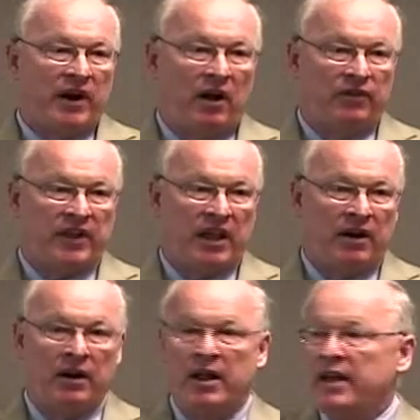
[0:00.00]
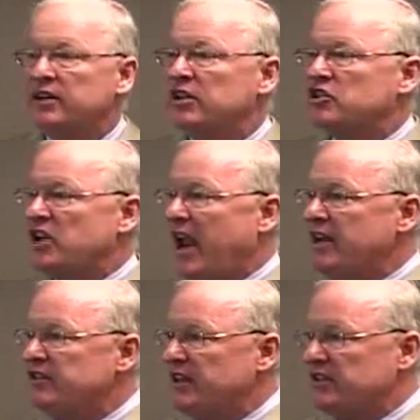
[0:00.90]
for health care, to
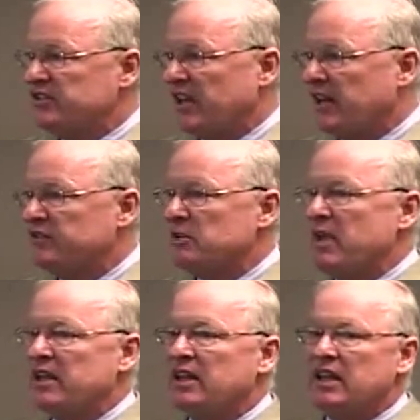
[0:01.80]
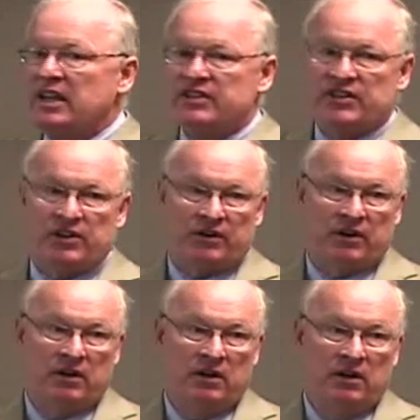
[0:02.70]
change the incentives, to make it
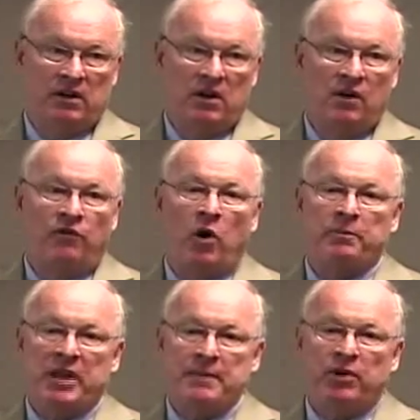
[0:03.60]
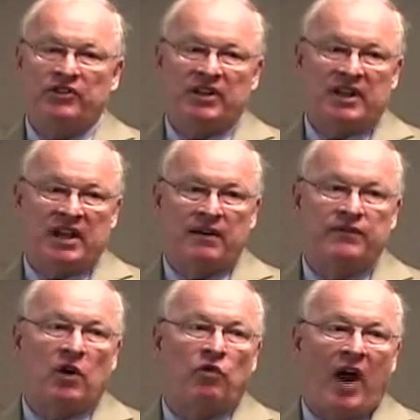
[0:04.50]
easier for people to
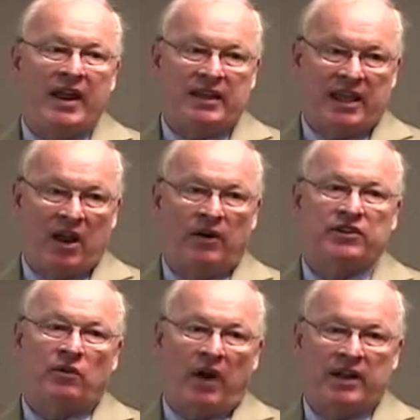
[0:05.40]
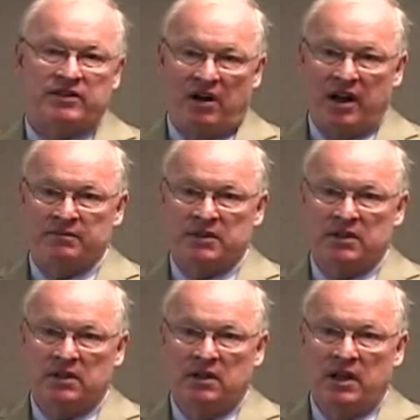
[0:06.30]
give the right care at the right time,
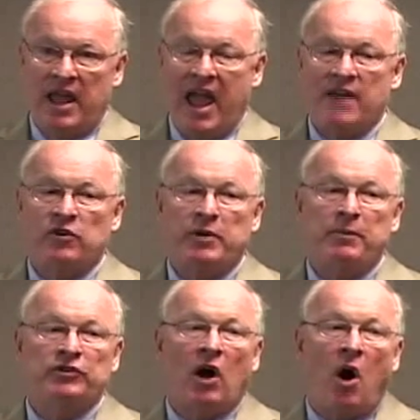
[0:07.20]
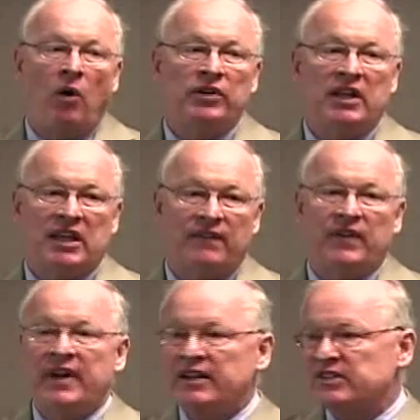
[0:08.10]
and for people to only give
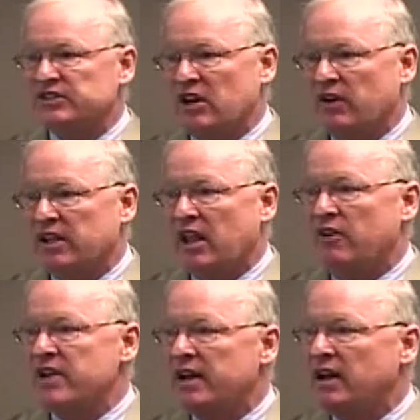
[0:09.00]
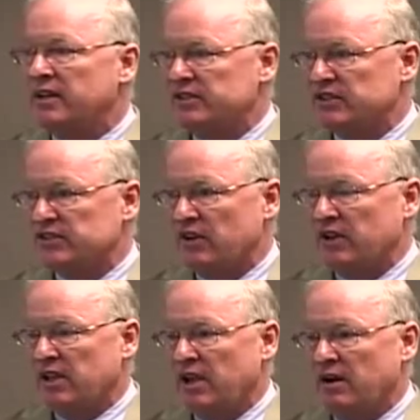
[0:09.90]
the necessary care, not
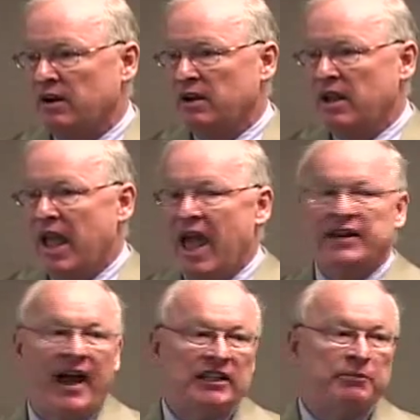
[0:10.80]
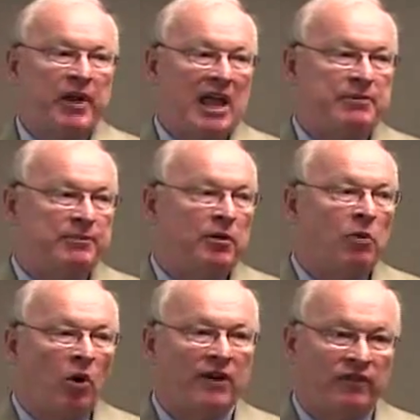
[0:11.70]
unnecessary care, and not to pay people
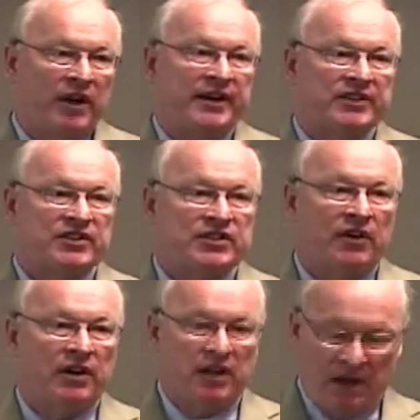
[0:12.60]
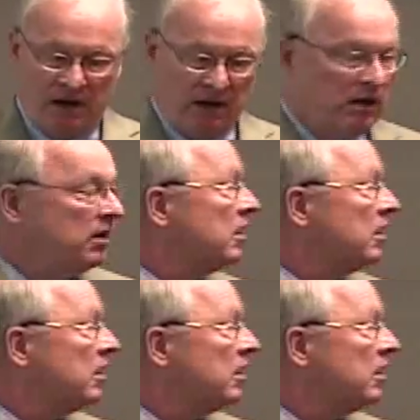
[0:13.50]
more for unnecessary care.